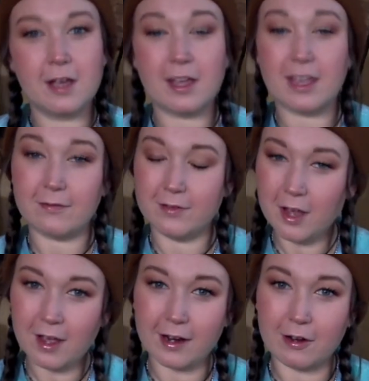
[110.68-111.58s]
If
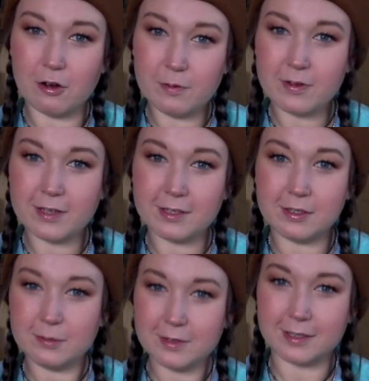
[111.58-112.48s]
not, I hope you get to do
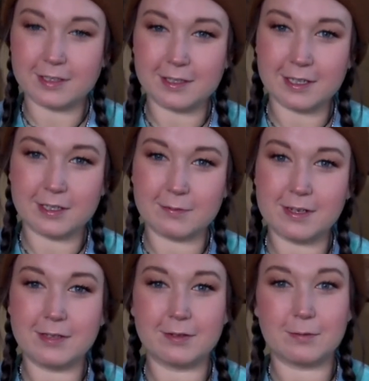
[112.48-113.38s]
one this next week
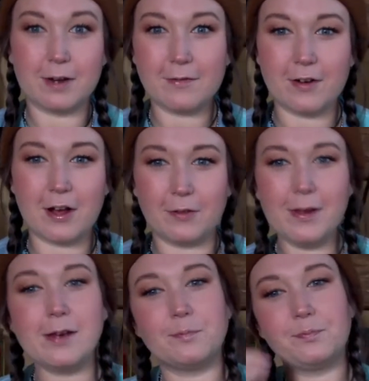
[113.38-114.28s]
so it's ready for Halloween.